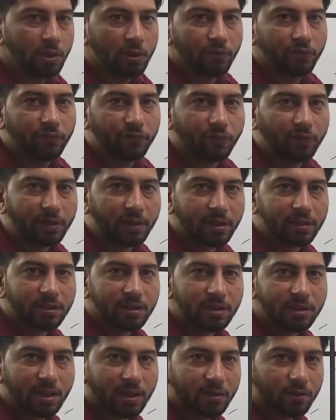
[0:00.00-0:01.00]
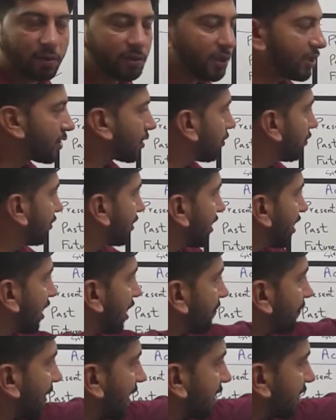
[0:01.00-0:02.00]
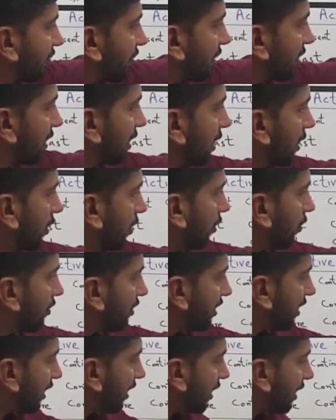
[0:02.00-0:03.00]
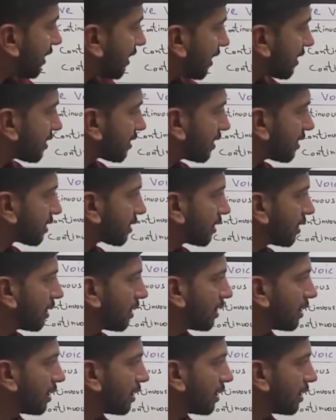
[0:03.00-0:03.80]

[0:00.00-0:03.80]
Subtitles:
4 tenses are not included in passive voice, only 8 tenses.